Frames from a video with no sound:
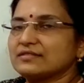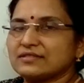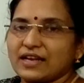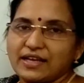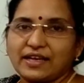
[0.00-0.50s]

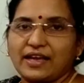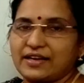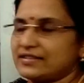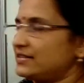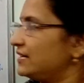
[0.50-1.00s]

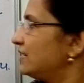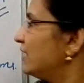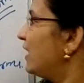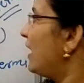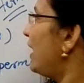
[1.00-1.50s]
380,
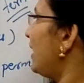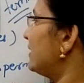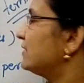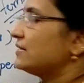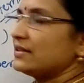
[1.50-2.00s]

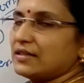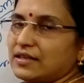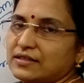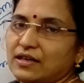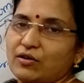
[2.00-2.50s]
and
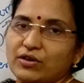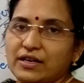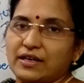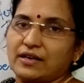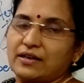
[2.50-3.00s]
in the
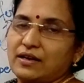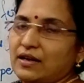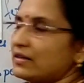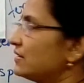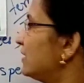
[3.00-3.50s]
onion
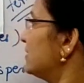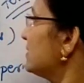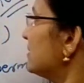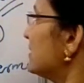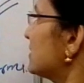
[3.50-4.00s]
that
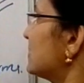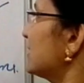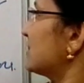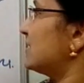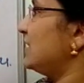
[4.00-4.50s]
is
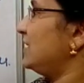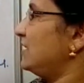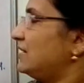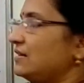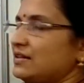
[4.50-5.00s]

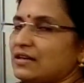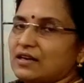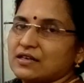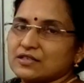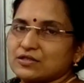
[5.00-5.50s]
16.
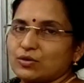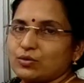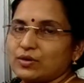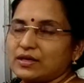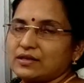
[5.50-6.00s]

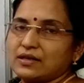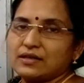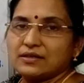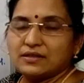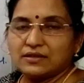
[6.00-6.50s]
So in the
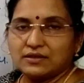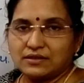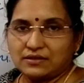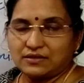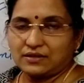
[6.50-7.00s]

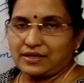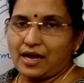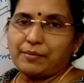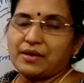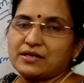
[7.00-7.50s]

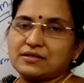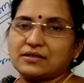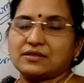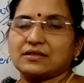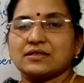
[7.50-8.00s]
gamete
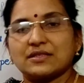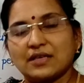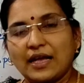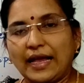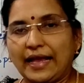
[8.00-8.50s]
it is
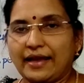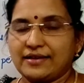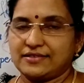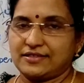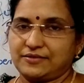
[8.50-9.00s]

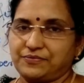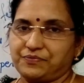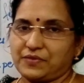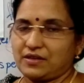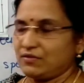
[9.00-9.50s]
8.
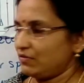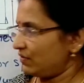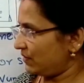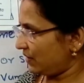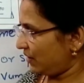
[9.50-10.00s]

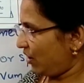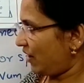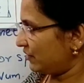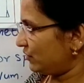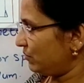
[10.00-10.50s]
You
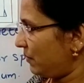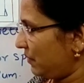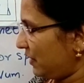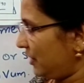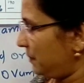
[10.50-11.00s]
have to
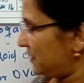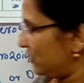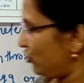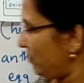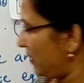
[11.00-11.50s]
keep it in
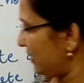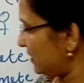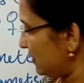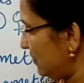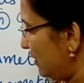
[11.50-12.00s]
your mind
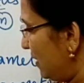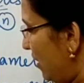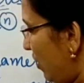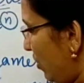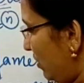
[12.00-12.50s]

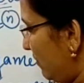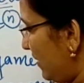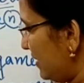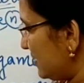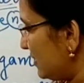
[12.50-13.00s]

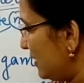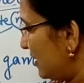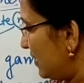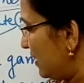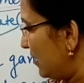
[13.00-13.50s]
always.
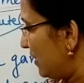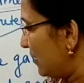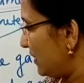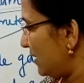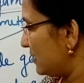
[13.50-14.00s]

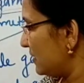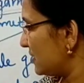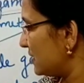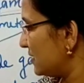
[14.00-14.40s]
That is,